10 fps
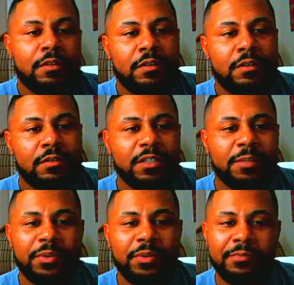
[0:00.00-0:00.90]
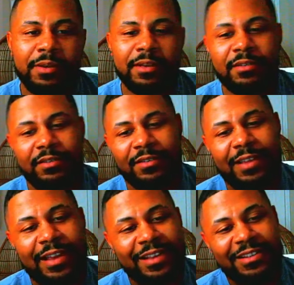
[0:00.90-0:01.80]
Just to put somebody,
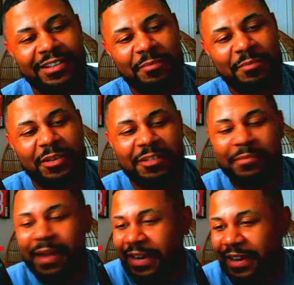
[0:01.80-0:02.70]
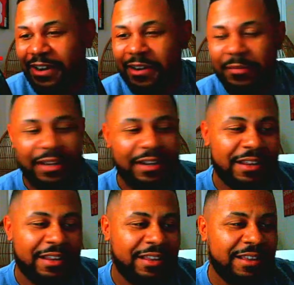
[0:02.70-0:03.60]
just to put somebody there. I mean,
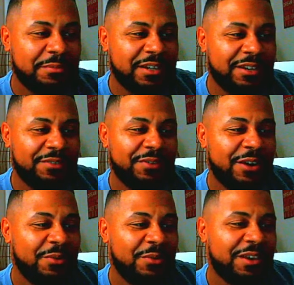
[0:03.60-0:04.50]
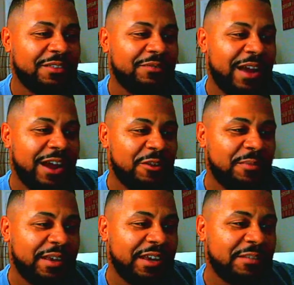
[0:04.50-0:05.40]
I'm trying to figure out what other value
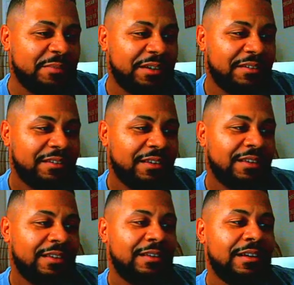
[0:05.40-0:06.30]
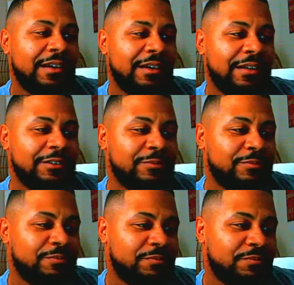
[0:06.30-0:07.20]
plays, but those are
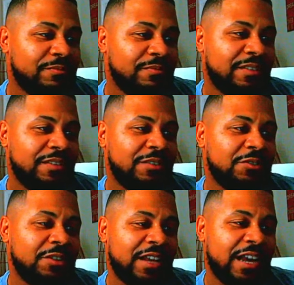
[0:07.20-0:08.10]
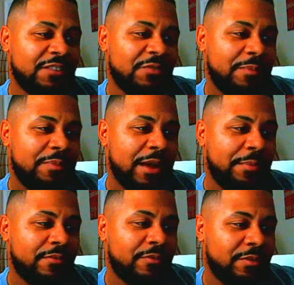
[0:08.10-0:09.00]
the only guys that really pop up
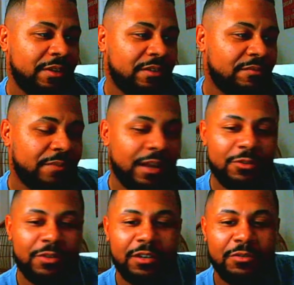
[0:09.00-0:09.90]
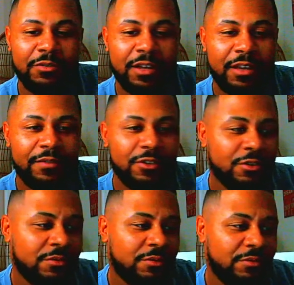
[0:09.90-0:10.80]
for me. But I do love
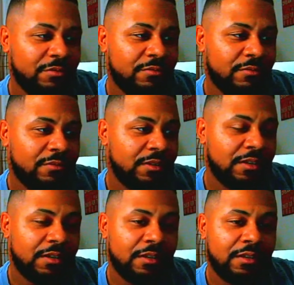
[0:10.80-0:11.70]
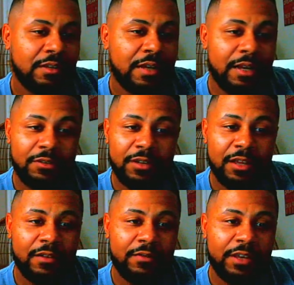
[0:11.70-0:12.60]
Njoku. I do
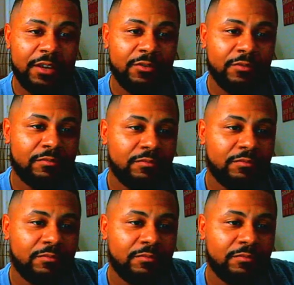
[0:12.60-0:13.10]
love Ingram.